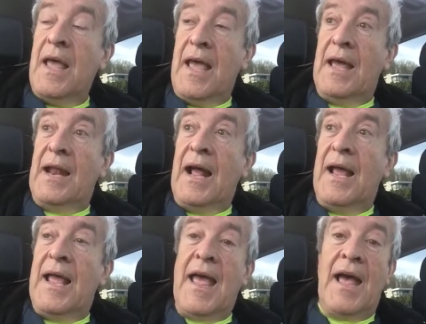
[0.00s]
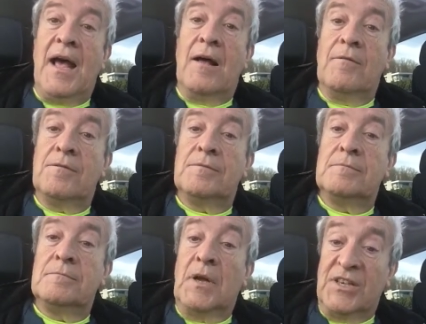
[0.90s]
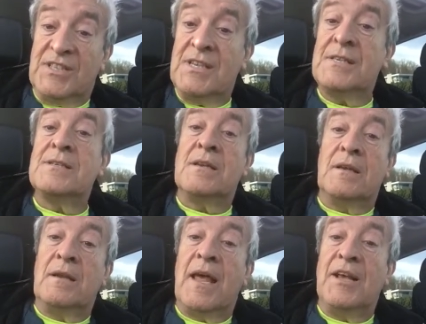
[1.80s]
And I have assisted,